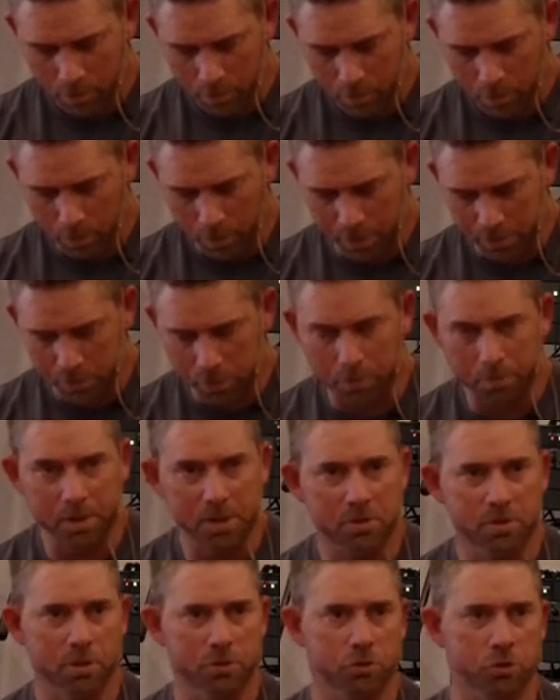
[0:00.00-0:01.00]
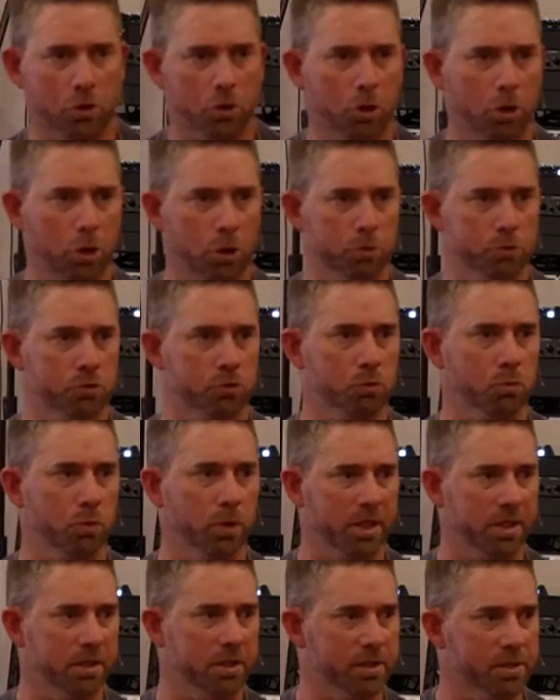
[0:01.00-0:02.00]
was to be such a close
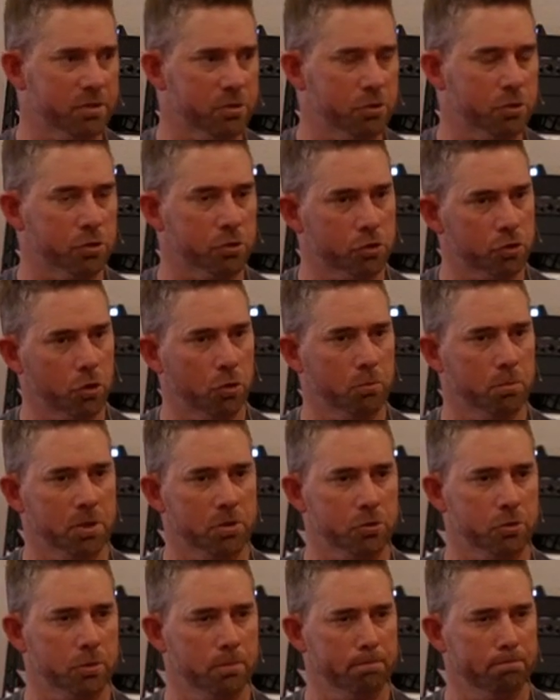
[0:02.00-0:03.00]
witness to so much